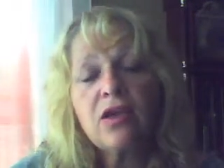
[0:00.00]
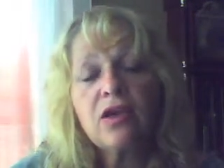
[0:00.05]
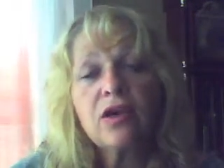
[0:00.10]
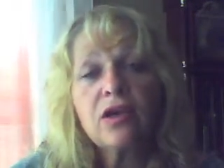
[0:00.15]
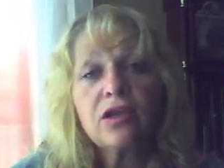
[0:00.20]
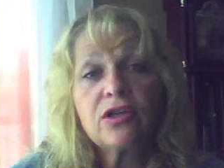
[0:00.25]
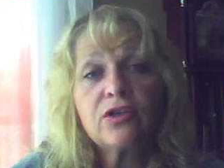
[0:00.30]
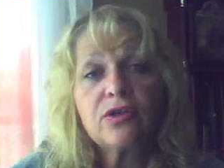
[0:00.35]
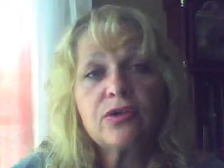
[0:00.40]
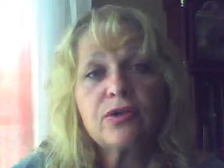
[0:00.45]

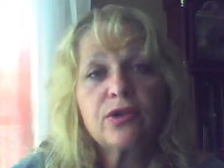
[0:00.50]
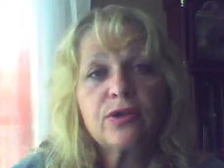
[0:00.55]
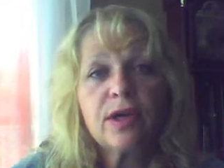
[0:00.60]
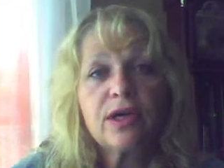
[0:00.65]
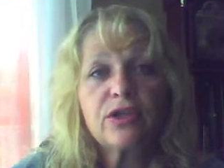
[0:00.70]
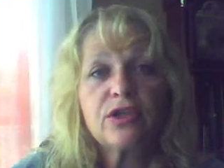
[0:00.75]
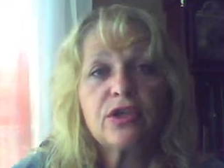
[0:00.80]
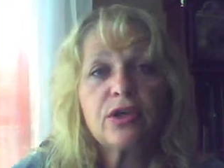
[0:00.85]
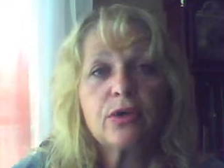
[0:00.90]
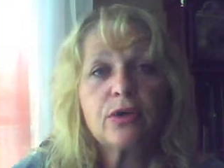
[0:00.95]
you can do
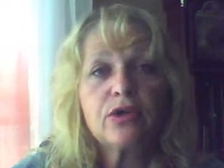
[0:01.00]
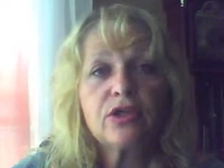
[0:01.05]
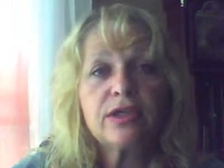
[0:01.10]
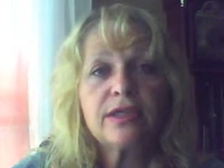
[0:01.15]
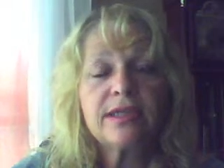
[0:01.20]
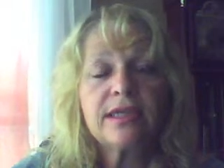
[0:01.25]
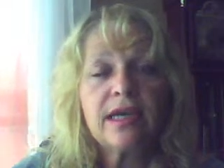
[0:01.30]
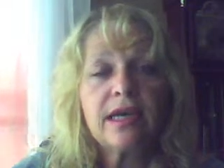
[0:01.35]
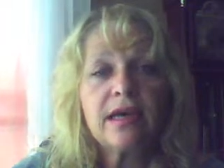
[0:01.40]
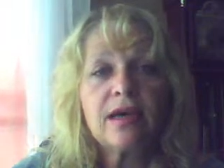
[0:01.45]
stretching or
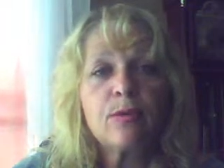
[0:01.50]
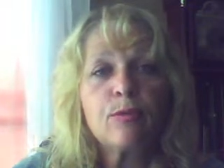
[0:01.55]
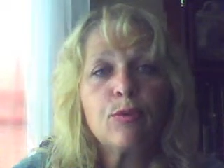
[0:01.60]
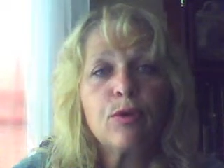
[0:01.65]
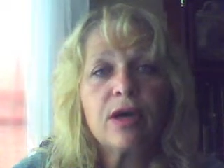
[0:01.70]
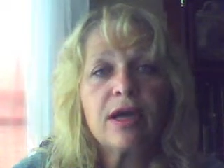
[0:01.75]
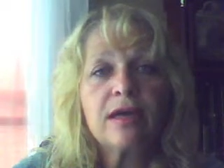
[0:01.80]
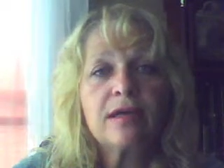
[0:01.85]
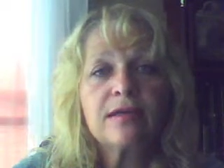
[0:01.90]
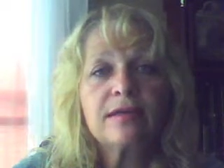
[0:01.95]
just take a
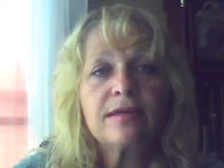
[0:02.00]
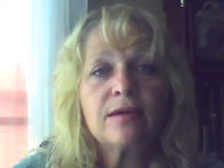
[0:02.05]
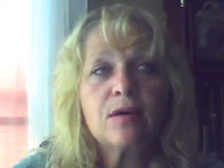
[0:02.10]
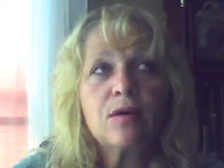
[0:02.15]
break.